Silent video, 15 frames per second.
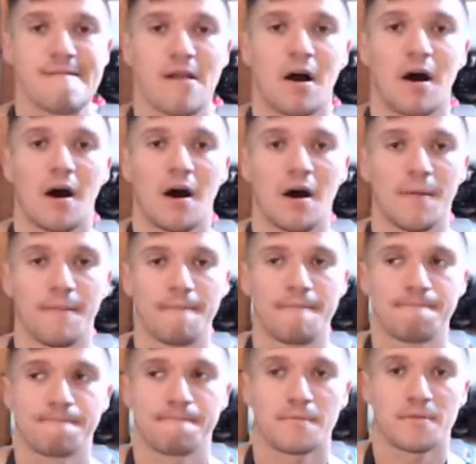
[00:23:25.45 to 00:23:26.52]

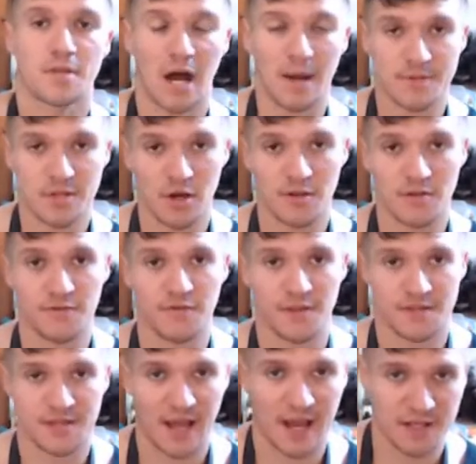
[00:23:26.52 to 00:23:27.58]
Top Tones for the
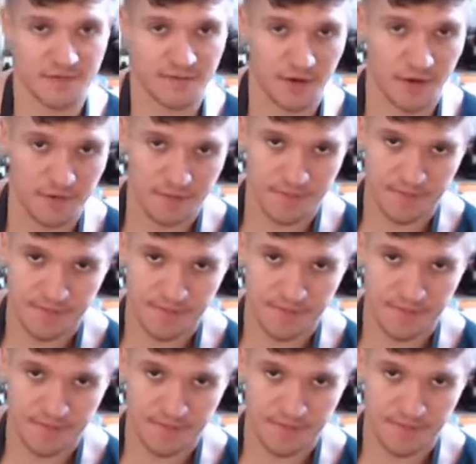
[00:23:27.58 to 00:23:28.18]
Saxophone